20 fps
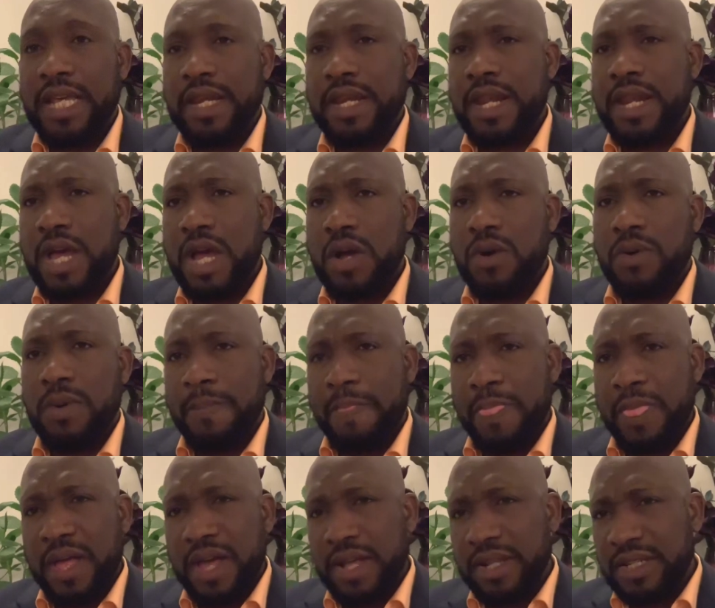Now,
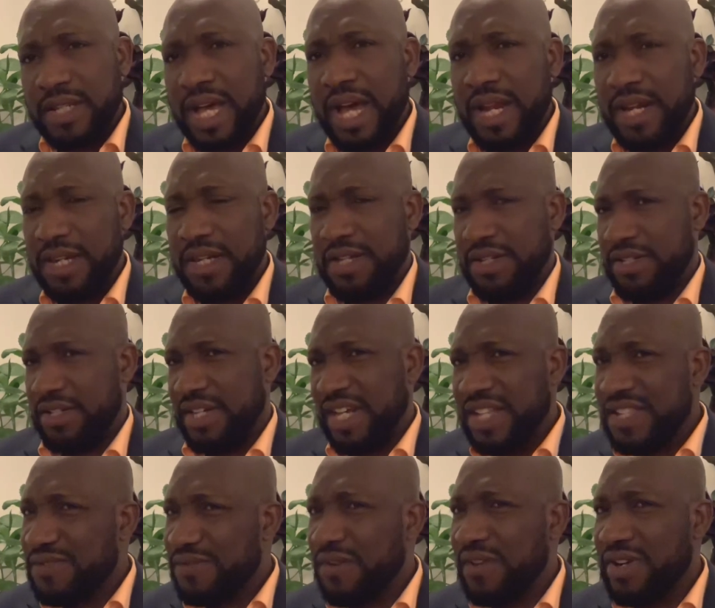and that lady,
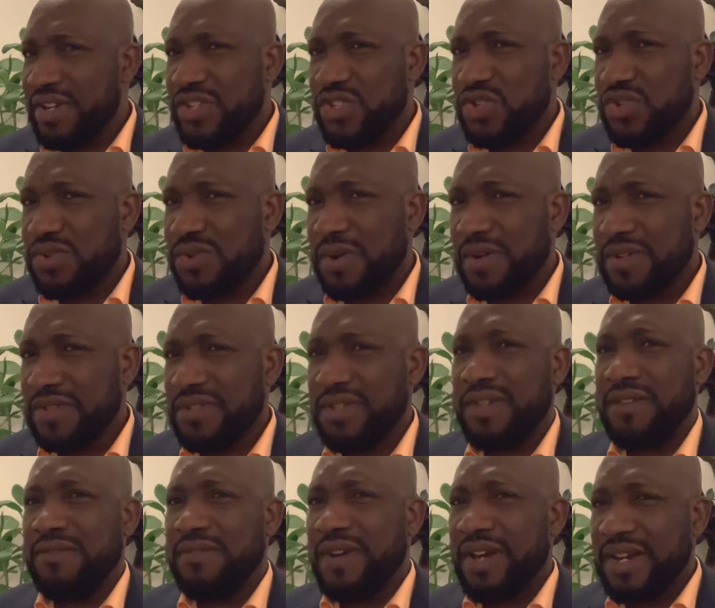that's very
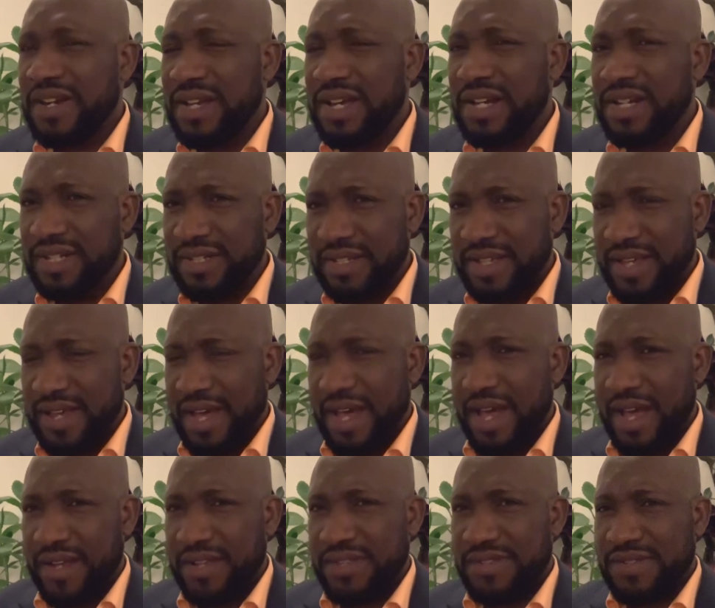instructive. And that lady
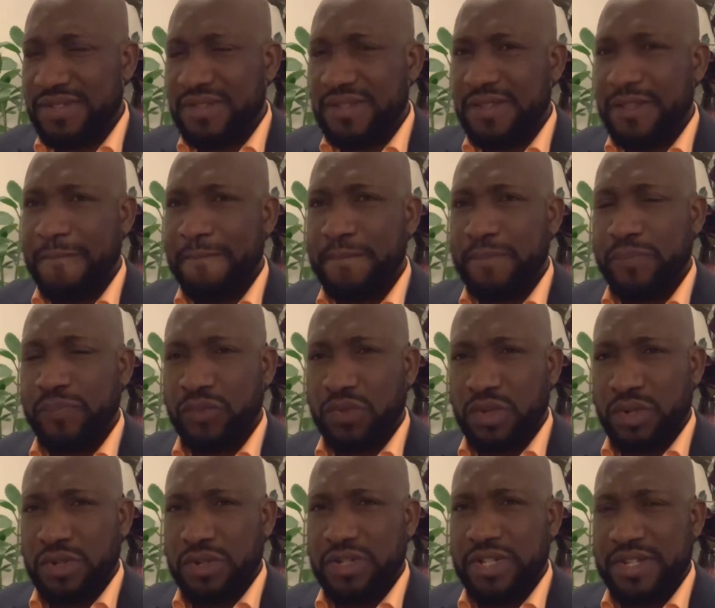asked
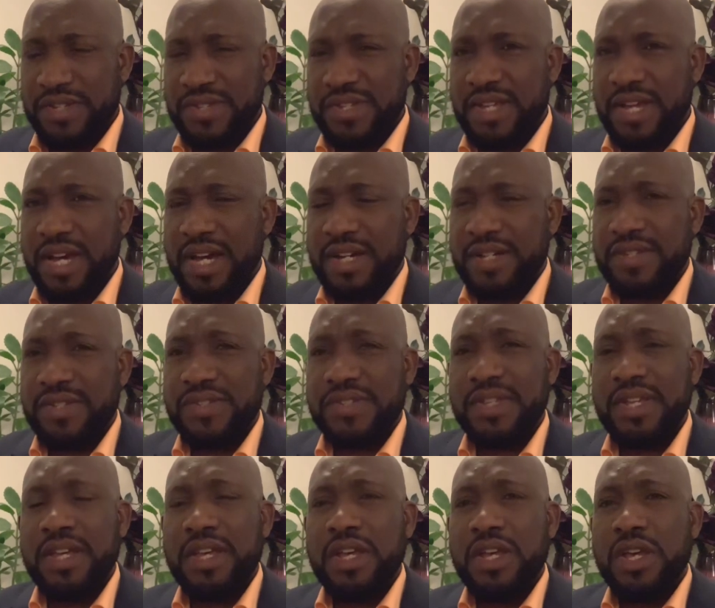these guys,
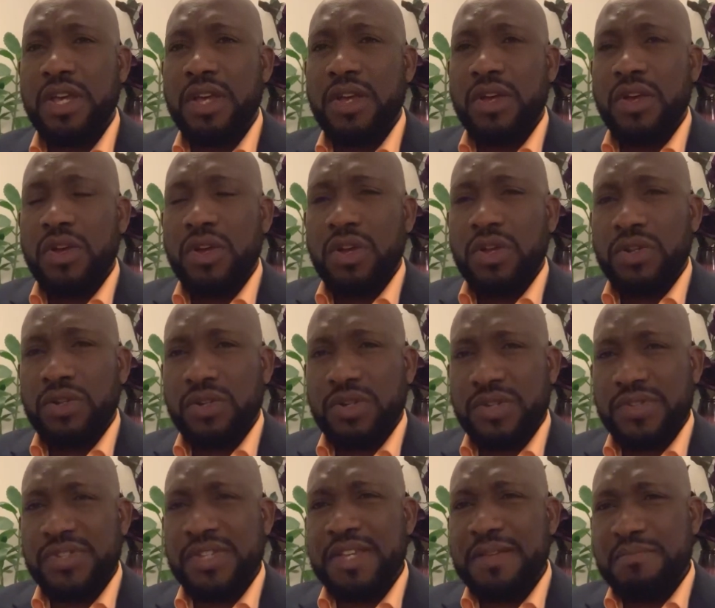
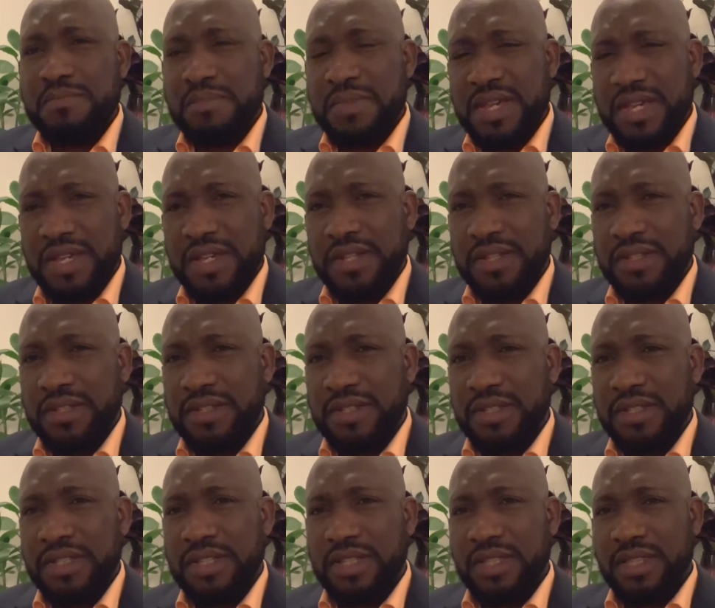does it mean
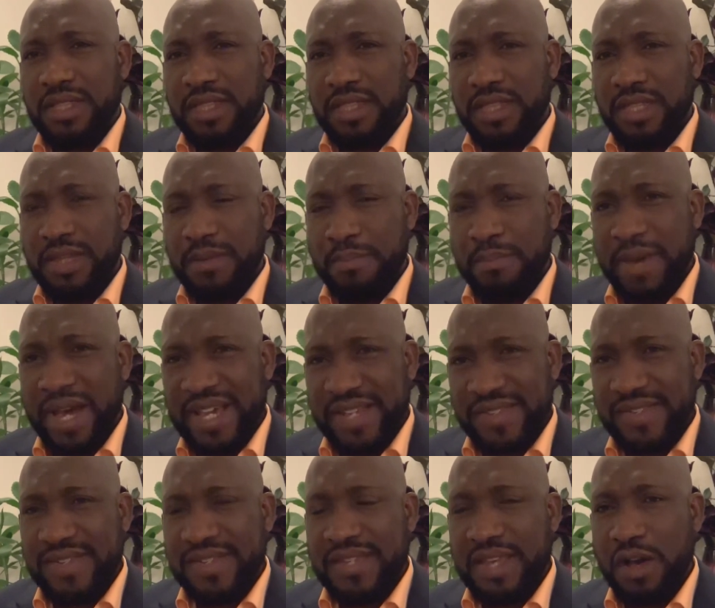
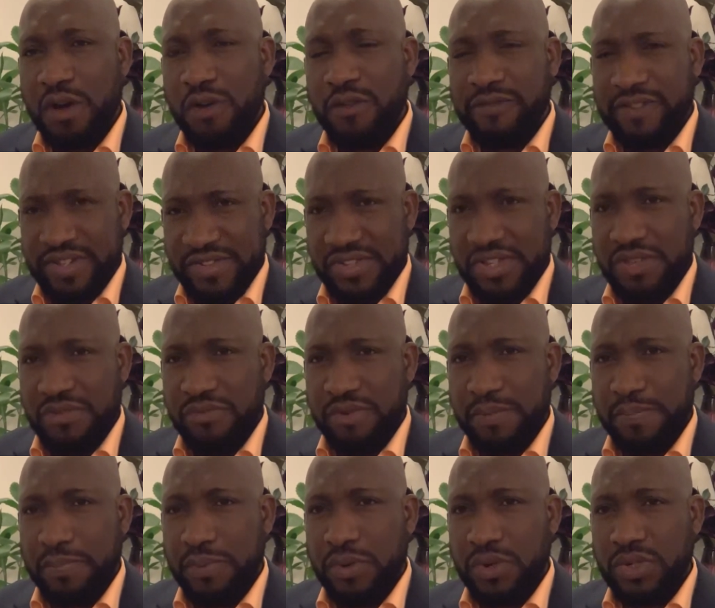myself as a
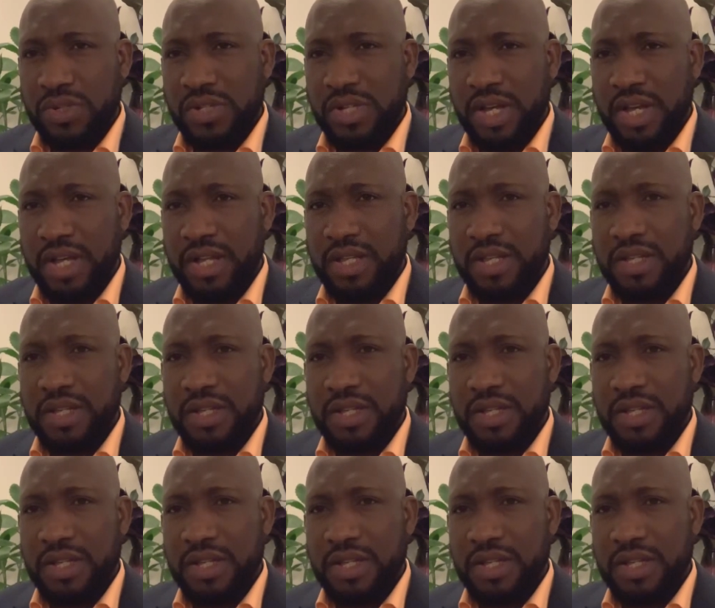reporter?